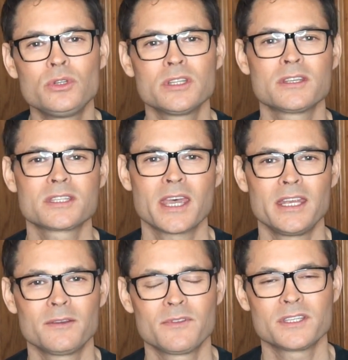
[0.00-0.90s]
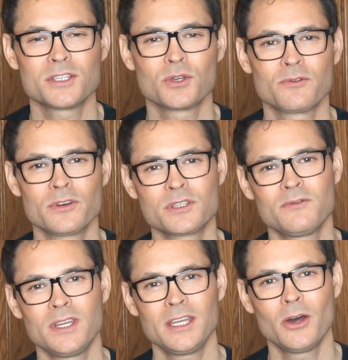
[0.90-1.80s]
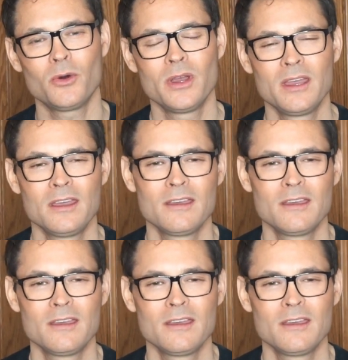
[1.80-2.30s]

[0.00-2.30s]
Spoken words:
to the site, if this is your first video,